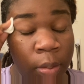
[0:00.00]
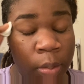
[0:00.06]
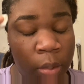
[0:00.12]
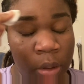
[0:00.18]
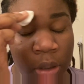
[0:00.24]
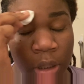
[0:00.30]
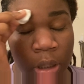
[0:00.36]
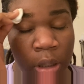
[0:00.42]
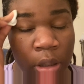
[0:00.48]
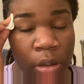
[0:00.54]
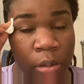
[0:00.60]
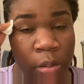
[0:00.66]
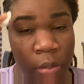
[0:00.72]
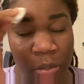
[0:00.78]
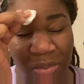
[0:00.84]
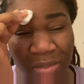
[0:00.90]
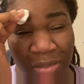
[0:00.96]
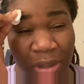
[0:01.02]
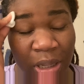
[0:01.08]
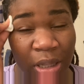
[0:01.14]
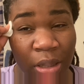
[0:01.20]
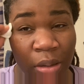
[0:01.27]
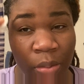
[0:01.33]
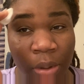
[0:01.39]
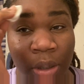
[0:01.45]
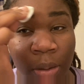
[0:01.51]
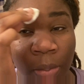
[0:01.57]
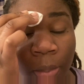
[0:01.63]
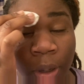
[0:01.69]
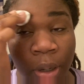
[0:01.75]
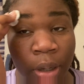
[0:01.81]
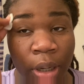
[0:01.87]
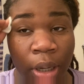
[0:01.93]
And this doesn't really
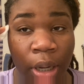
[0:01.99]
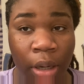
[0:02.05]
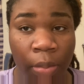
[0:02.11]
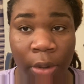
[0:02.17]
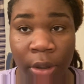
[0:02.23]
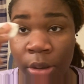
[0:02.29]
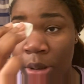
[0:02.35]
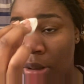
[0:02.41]
burn. It kind of burns a